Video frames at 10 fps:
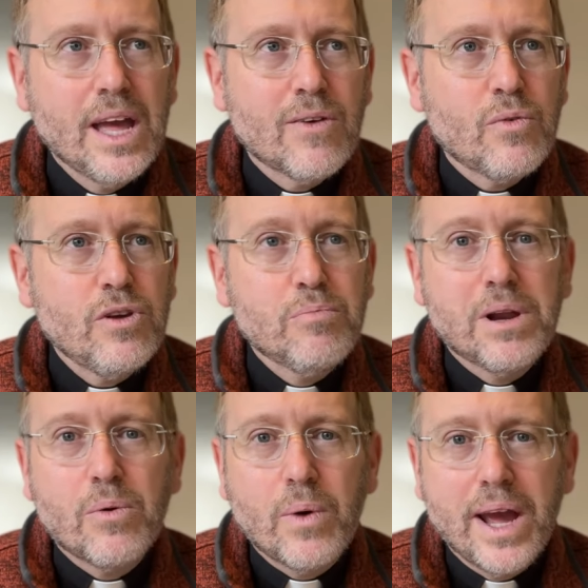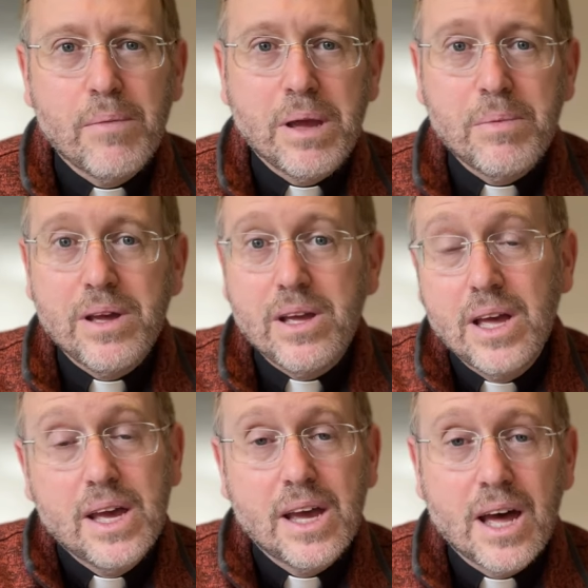if you've been away, maybe
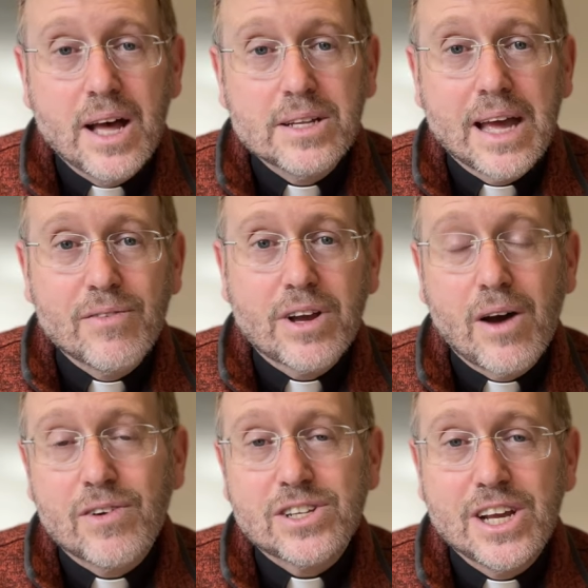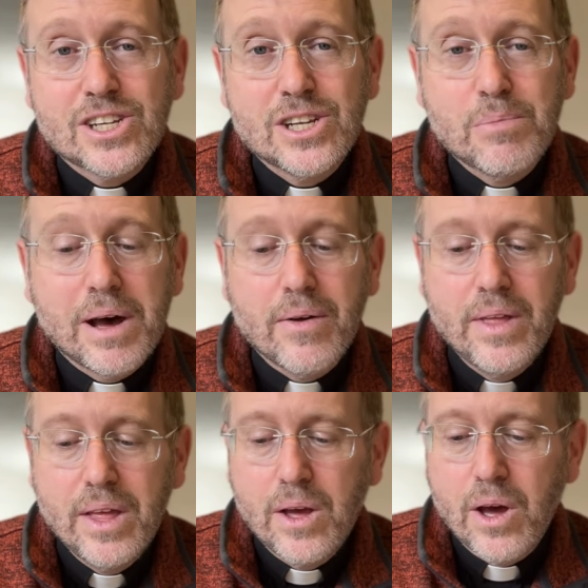uh, have a conversation about
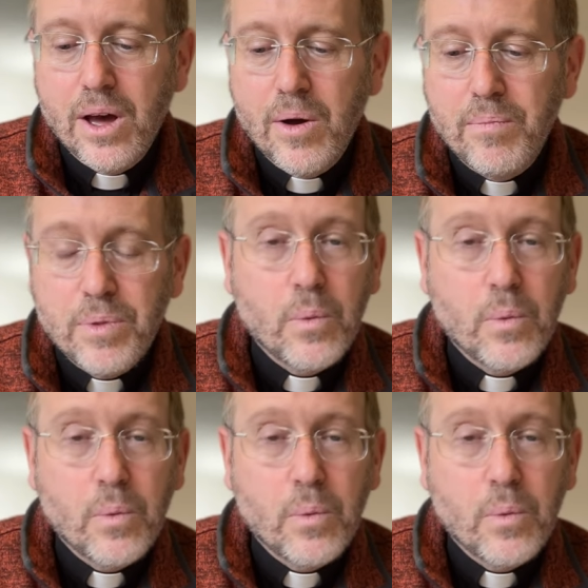um,